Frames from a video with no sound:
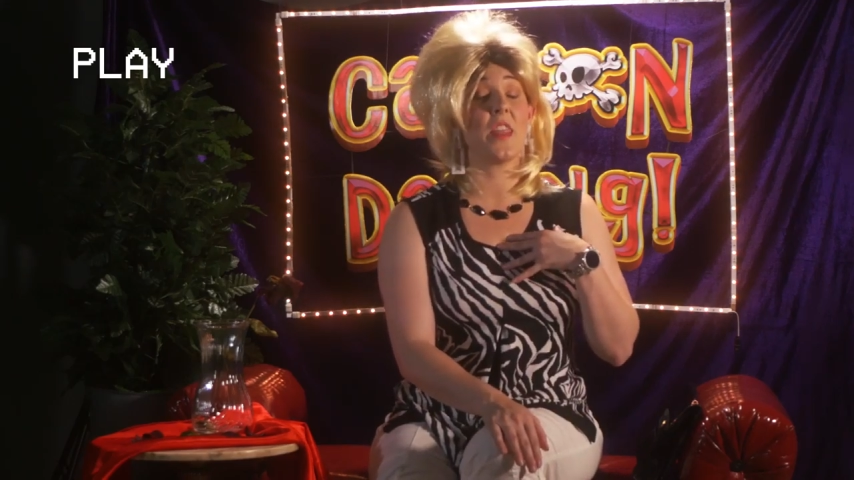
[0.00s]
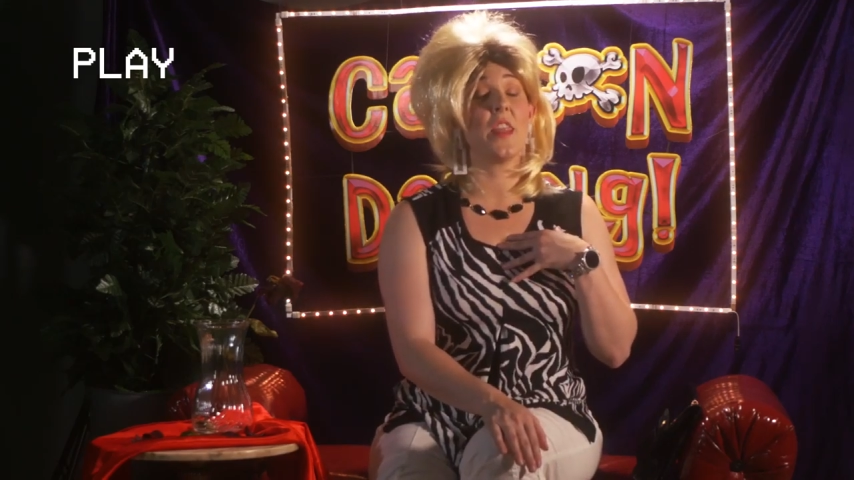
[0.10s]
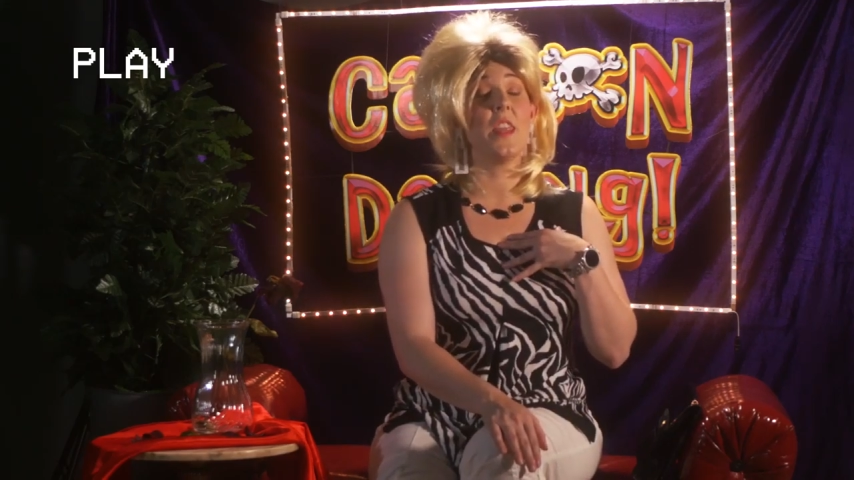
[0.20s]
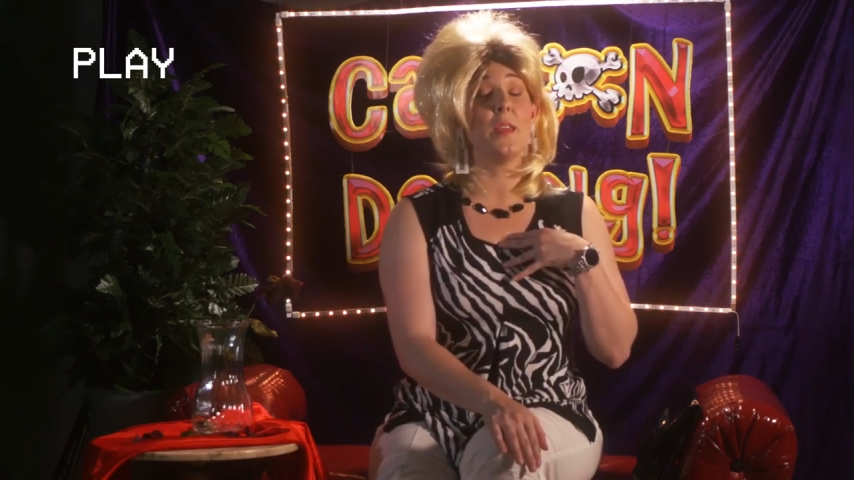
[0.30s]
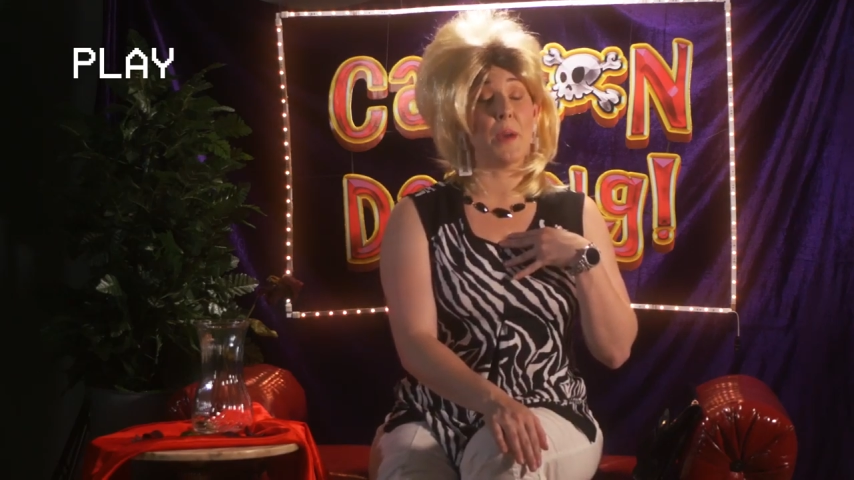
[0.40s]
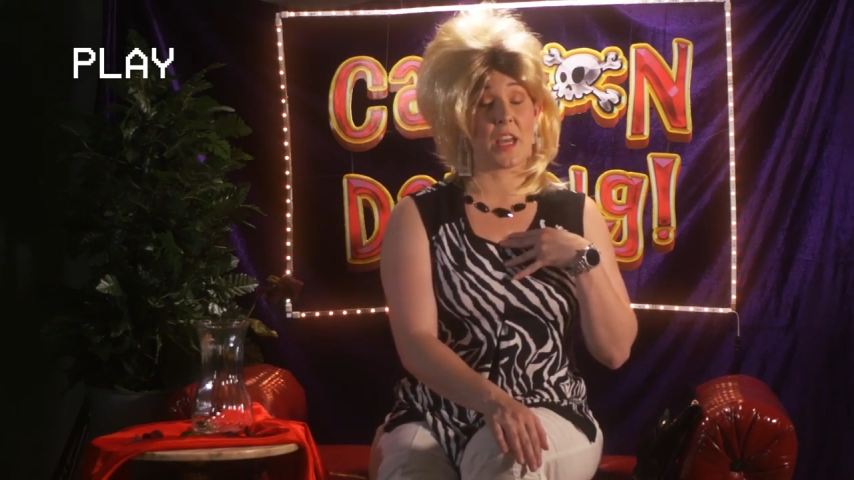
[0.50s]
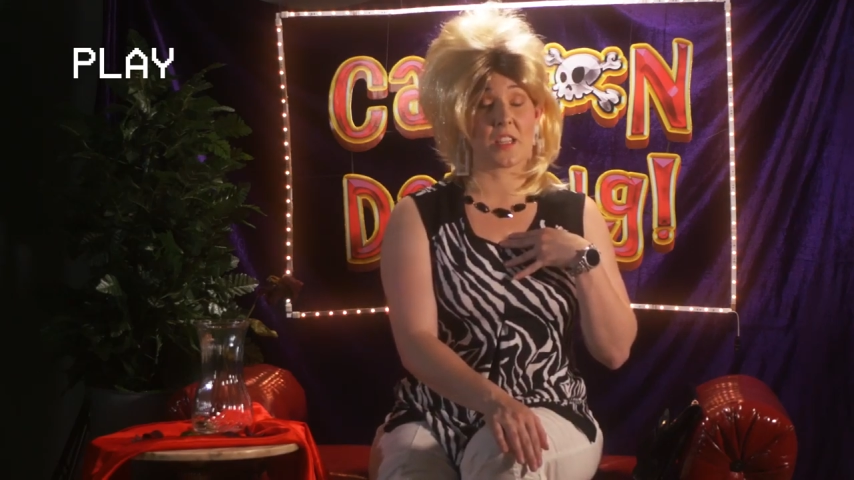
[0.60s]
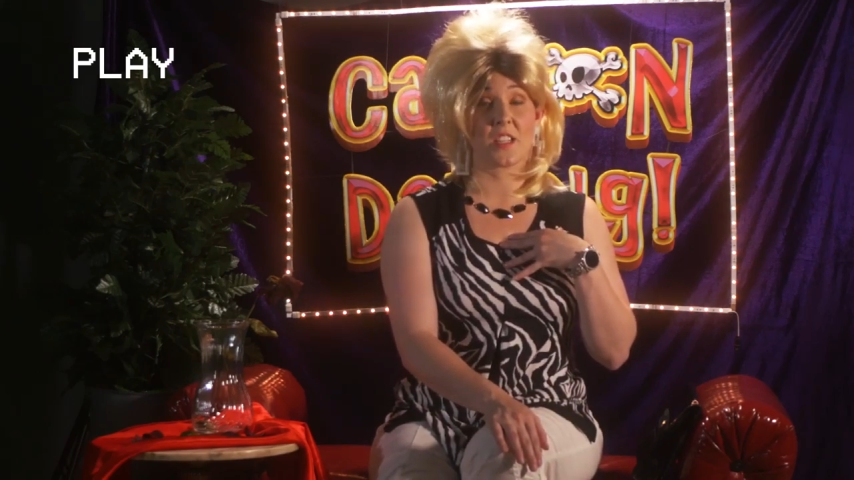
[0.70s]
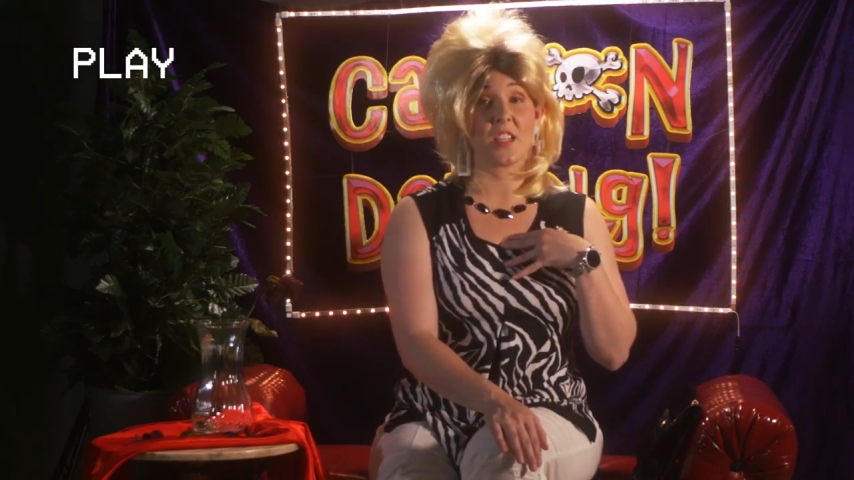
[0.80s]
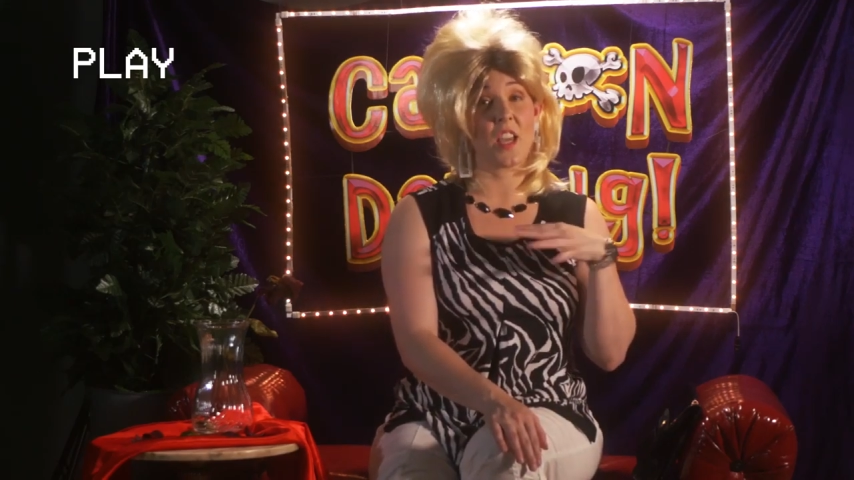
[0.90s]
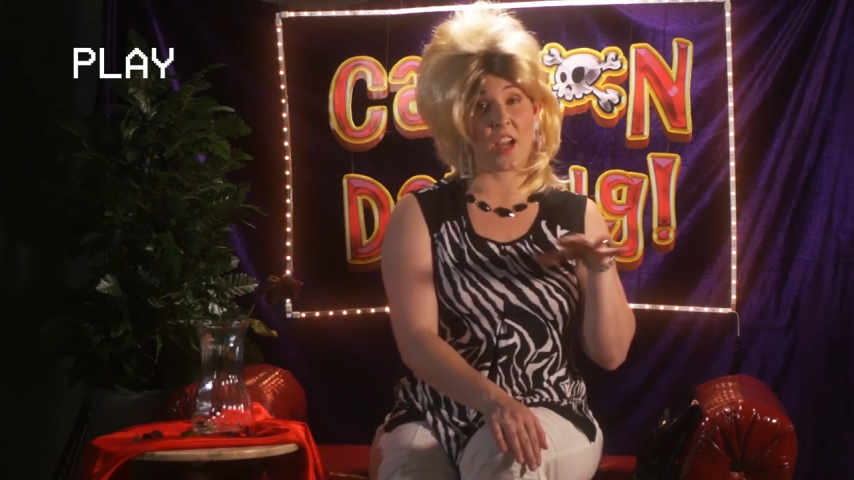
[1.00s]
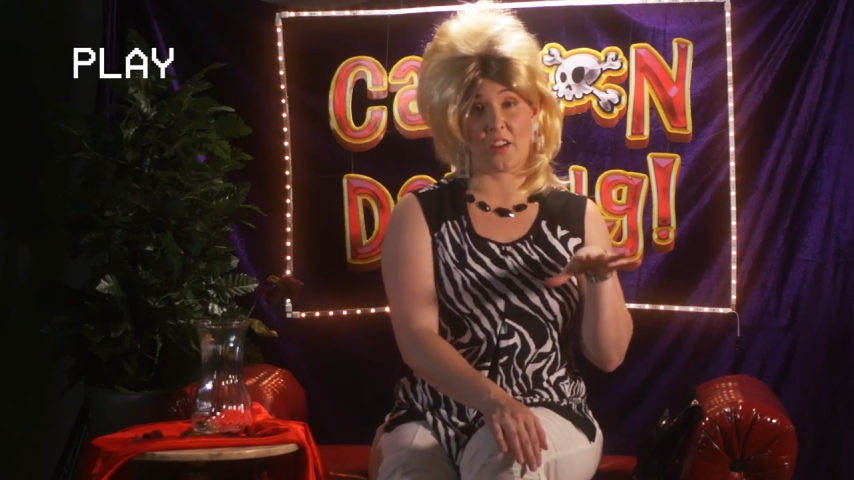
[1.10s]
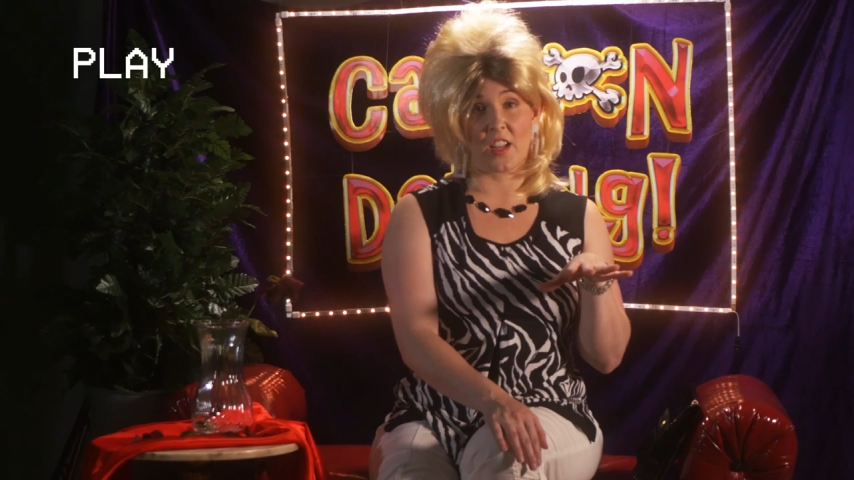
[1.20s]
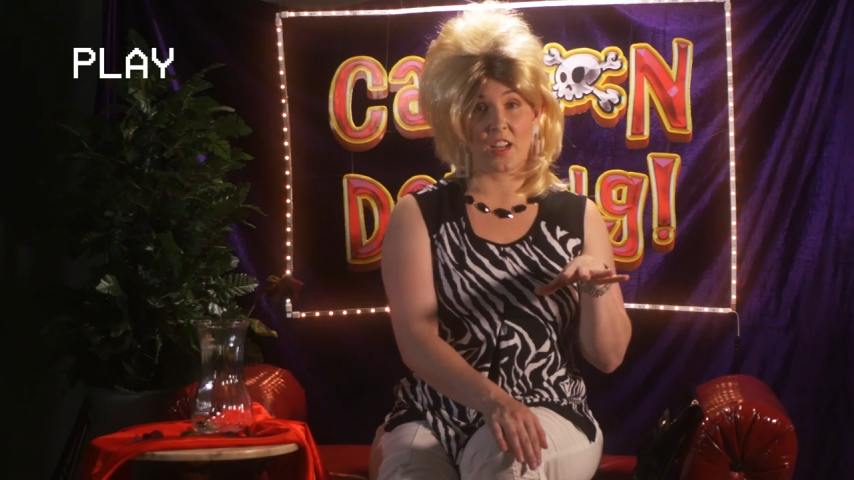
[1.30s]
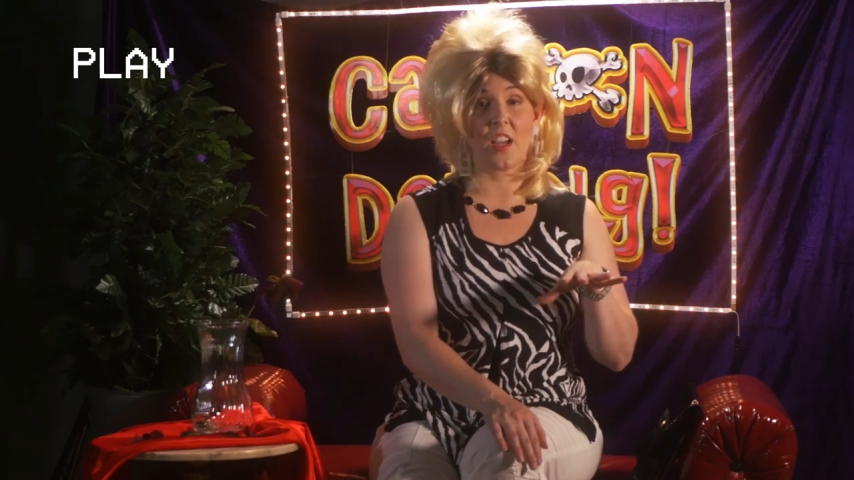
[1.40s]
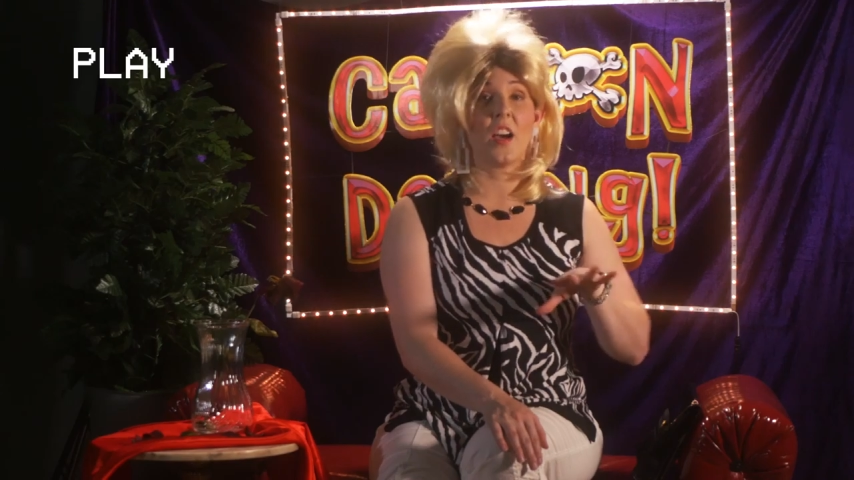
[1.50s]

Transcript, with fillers: the best Karen.